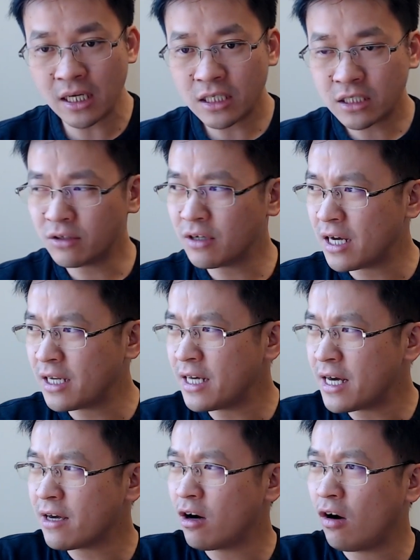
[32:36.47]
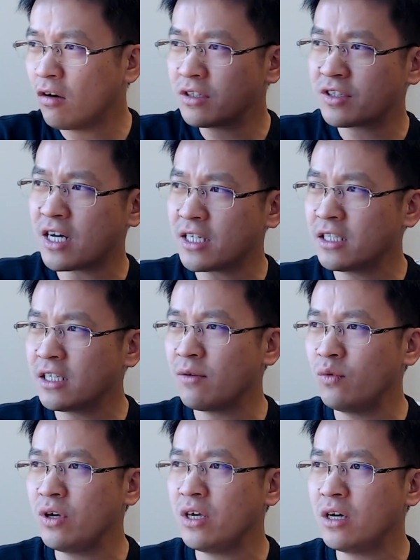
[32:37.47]
So and then all of a sudden, and
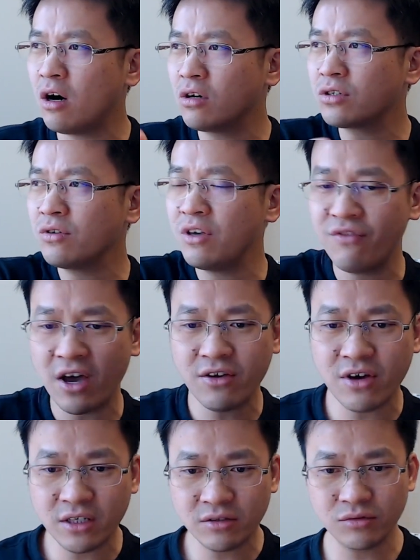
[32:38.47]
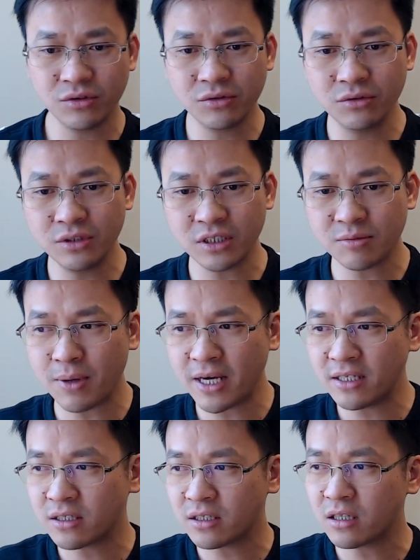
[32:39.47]
we also evaluate recruiters
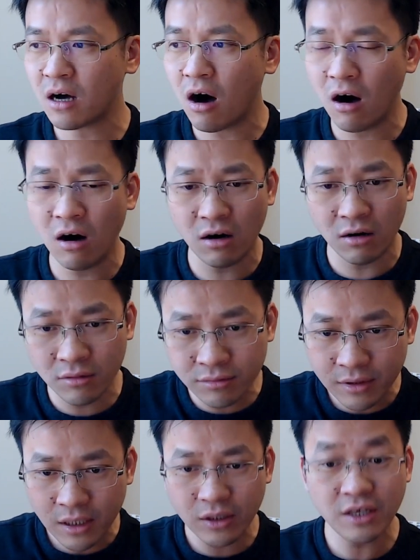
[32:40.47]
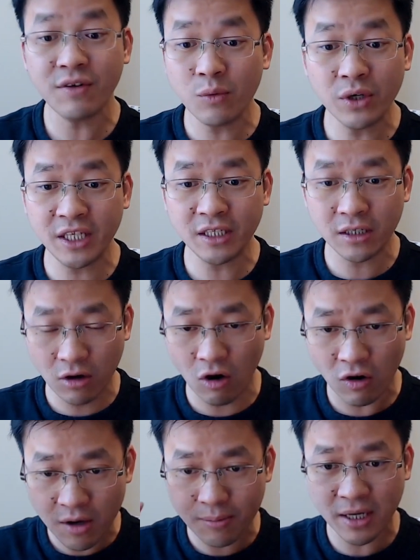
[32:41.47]
based on, even we didn't
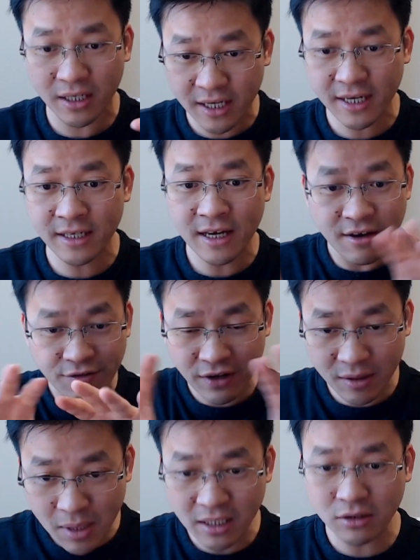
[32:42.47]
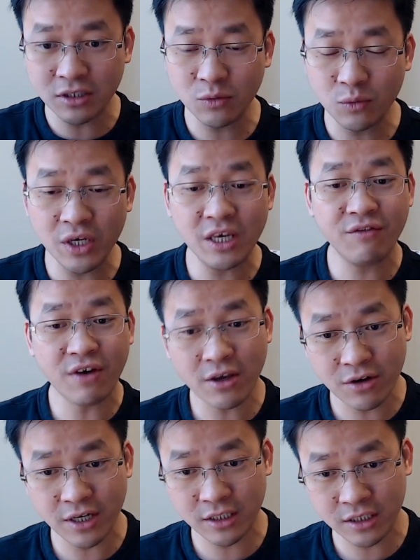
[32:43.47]
call it, but then fundamentally we
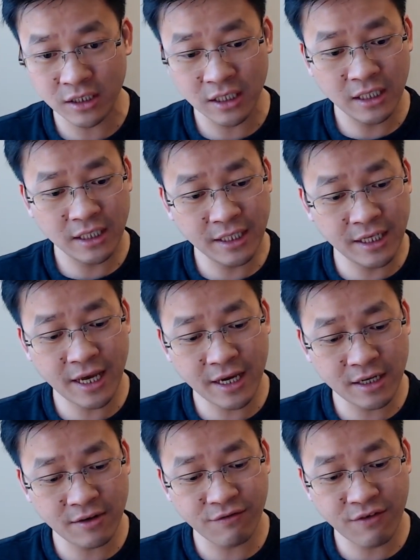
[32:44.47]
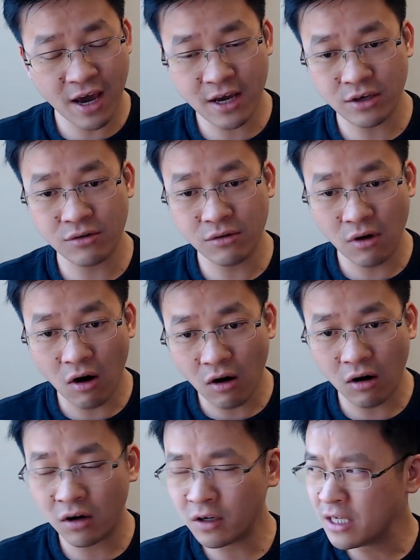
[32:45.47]
evaluate their value,
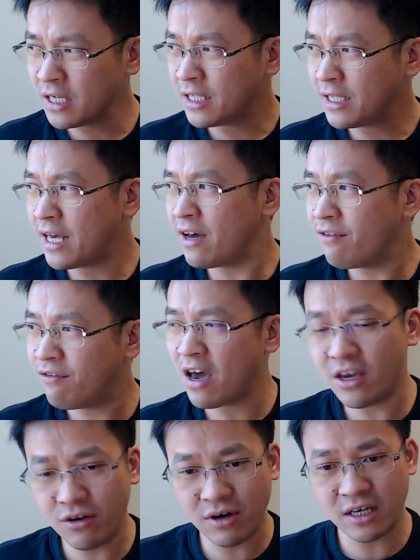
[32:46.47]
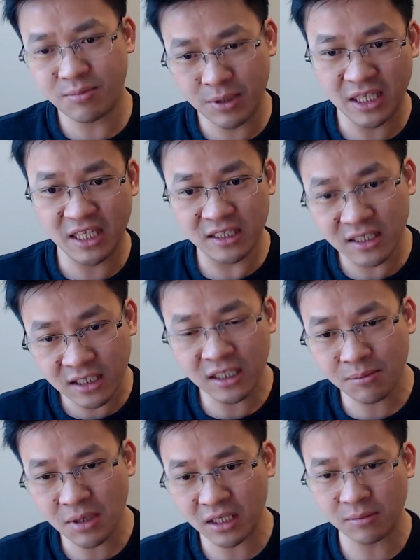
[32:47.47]
or their value has been
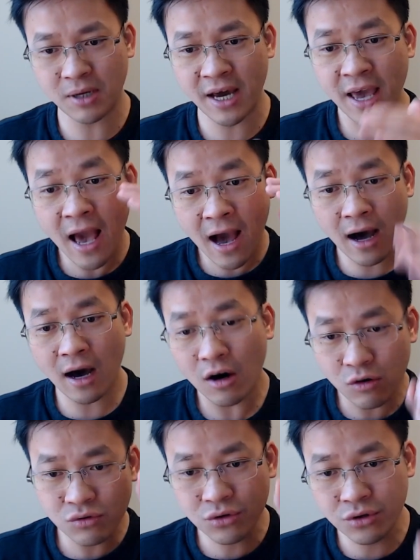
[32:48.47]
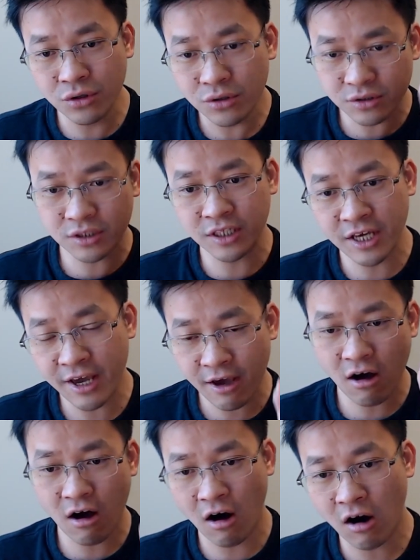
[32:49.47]
determined by how good they
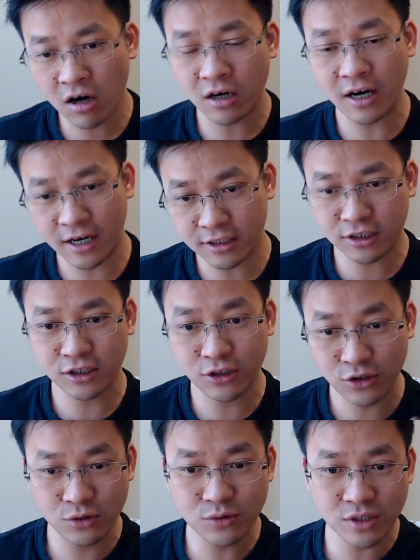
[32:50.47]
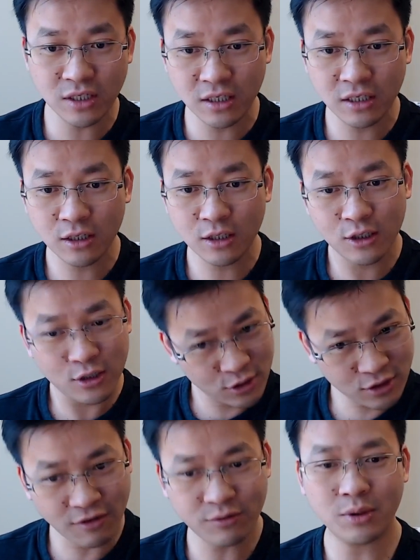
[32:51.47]
are at using
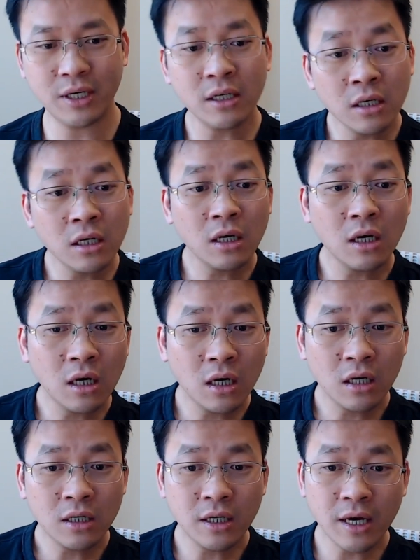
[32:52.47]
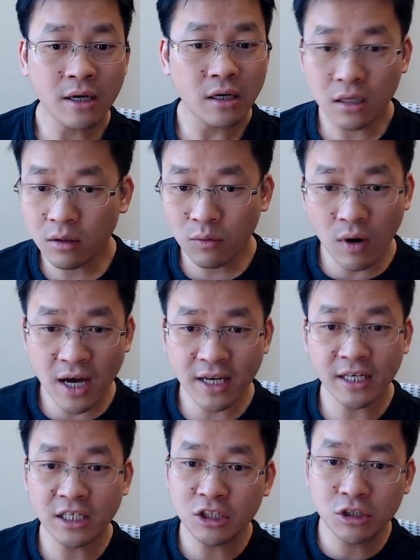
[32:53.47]
software. Why
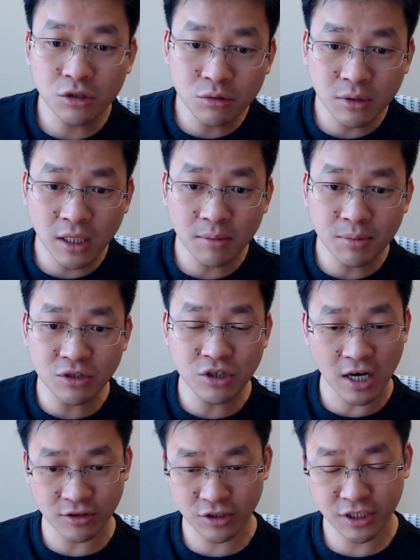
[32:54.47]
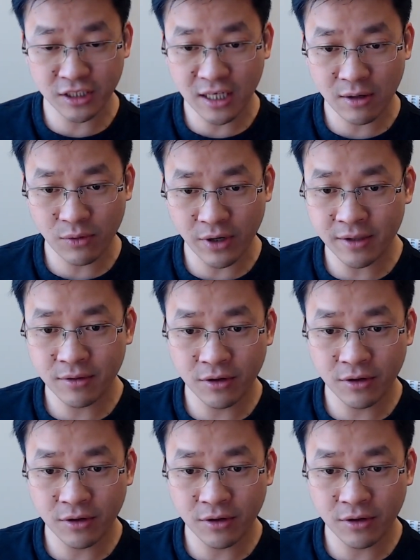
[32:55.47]
they need to be judged in that way.